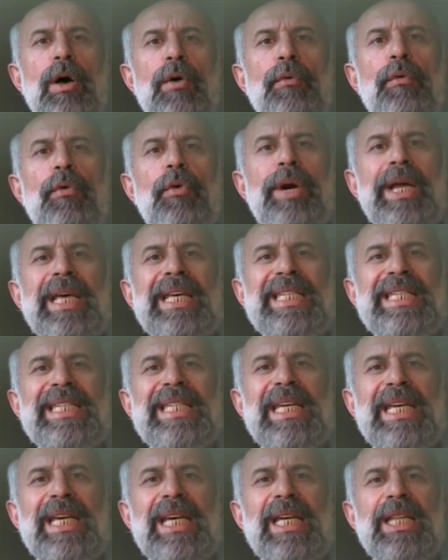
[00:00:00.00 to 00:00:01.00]
For
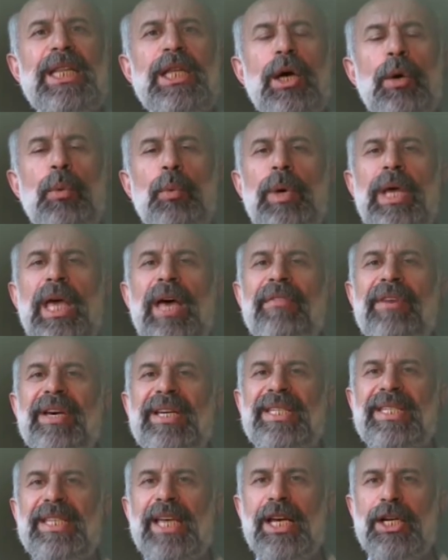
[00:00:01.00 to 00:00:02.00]
exceed, we have
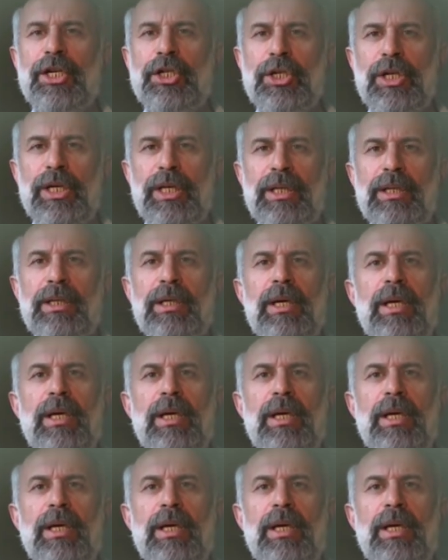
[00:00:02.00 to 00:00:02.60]
accession.